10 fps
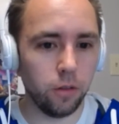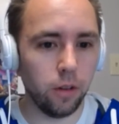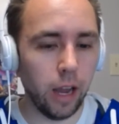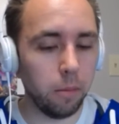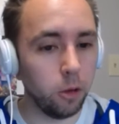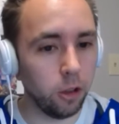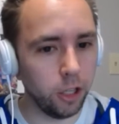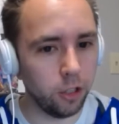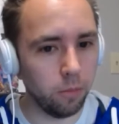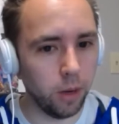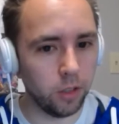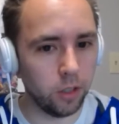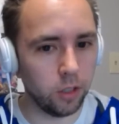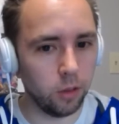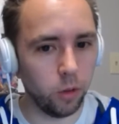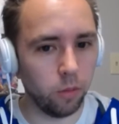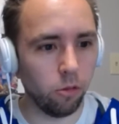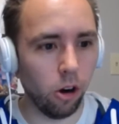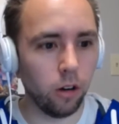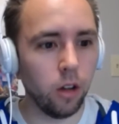emulation-based system with the
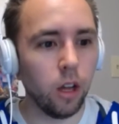broad